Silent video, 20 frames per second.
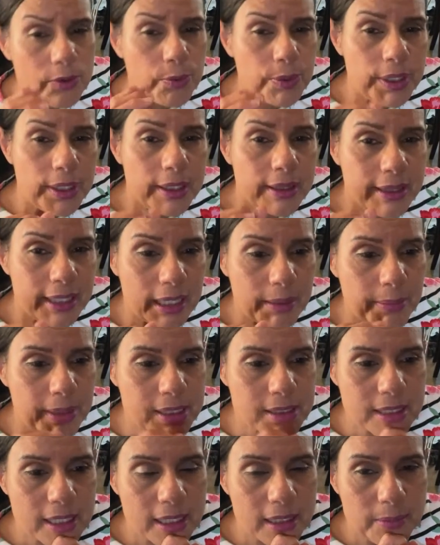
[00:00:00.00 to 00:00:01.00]
really thick
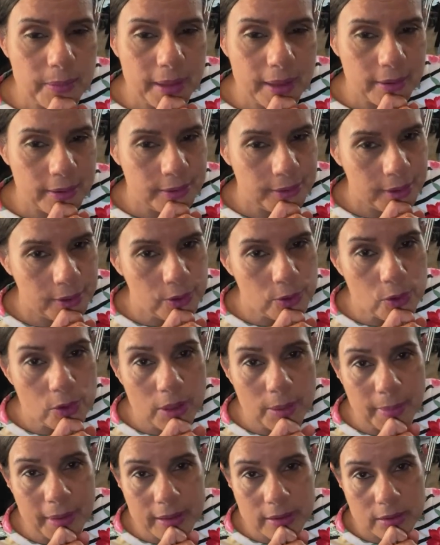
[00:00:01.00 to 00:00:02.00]
Mexican blanket. And
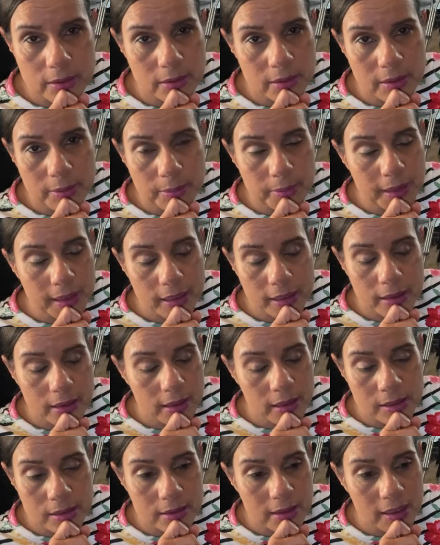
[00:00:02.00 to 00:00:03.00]
them blanket
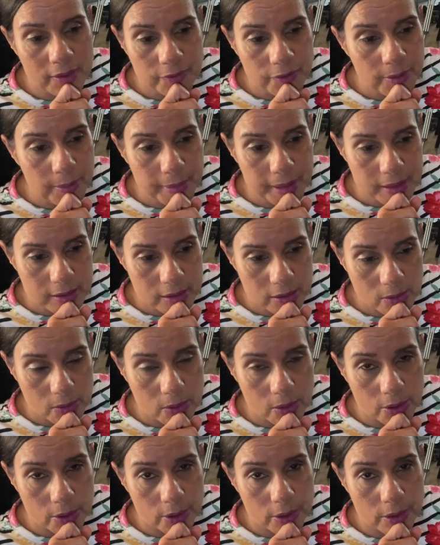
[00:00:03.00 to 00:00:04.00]
is not from Mexico,
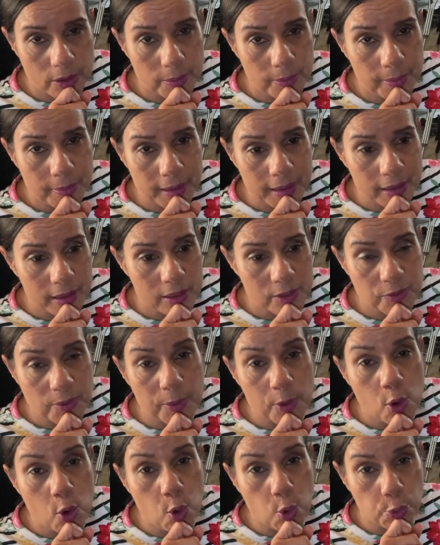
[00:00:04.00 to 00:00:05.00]
girl. Blanket is from
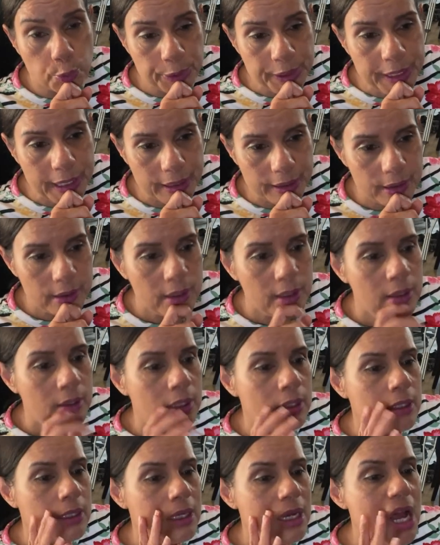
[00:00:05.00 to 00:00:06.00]
Korea.
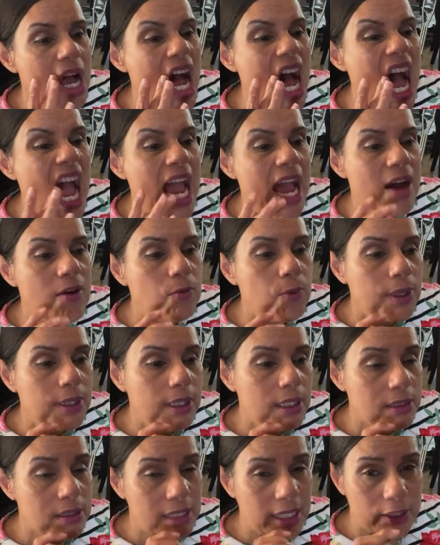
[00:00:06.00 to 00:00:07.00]
I have one
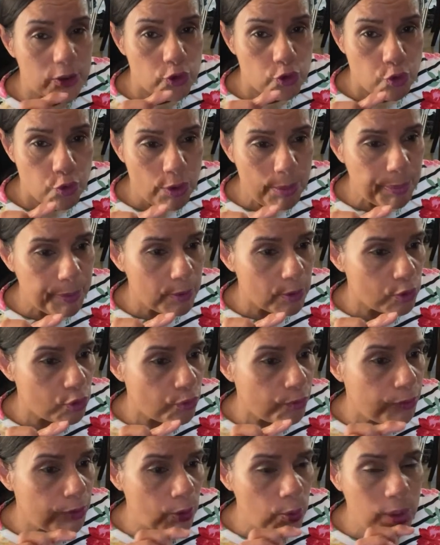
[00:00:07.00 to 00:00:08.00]
that's like triple or
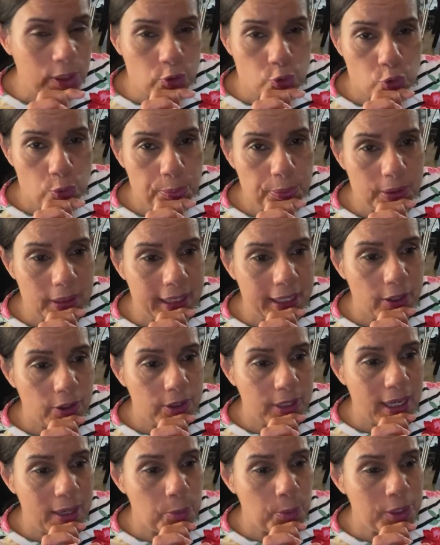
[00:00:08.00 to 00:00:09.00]
quadruple
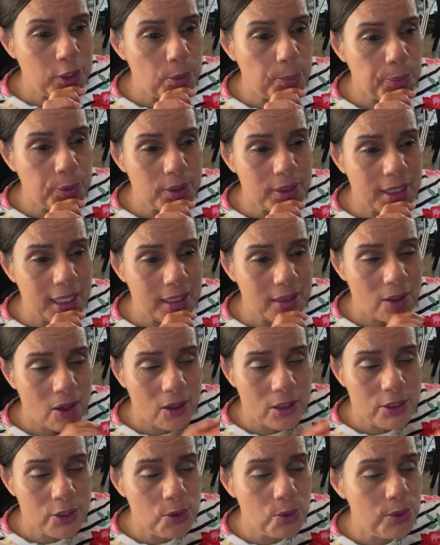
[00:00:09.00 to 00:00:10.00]
layered. When you put that
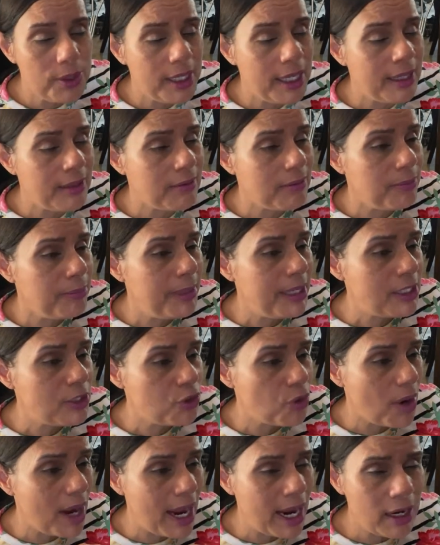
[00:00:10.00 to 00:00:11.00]
on you, it makes
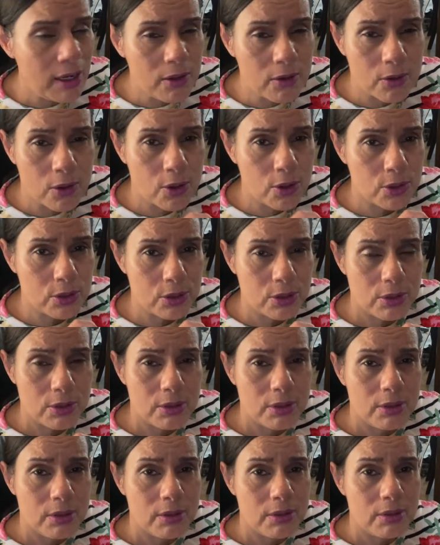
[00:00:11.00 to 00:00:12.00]
your ankle hurt.
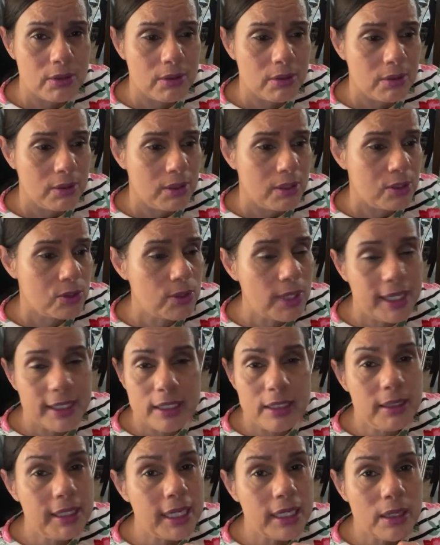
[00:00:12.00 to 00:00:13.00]
So I
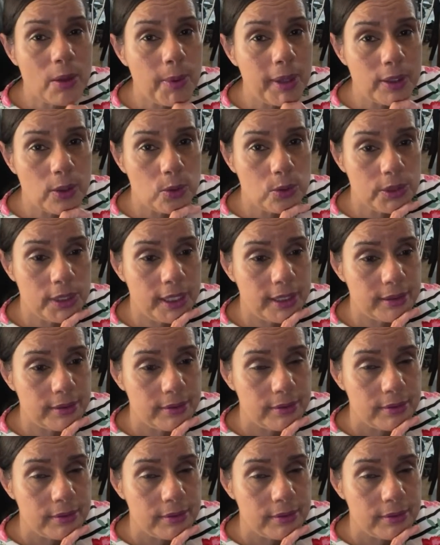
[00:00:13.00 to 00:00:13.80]
didn't take that one out yet.